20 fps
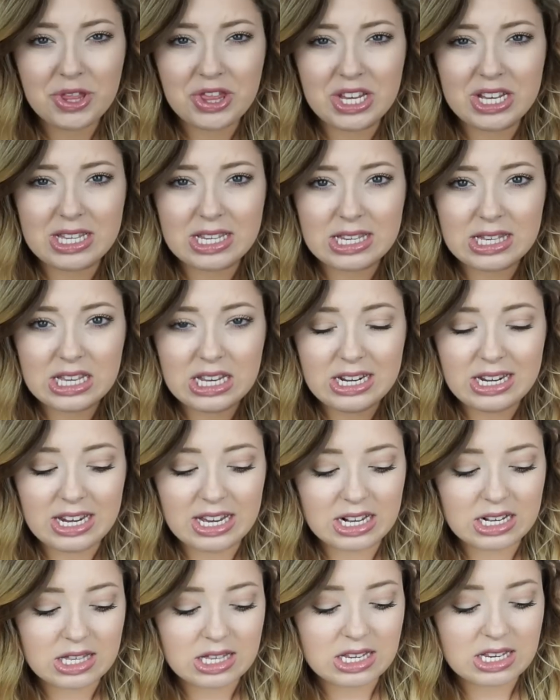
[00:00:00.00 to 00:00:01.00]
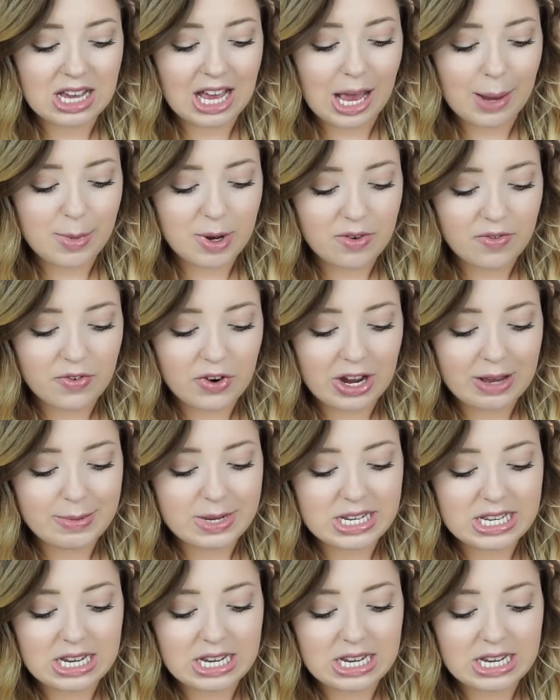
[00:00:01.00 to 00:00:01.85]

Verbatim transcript: but this is the NYX Tame and Frame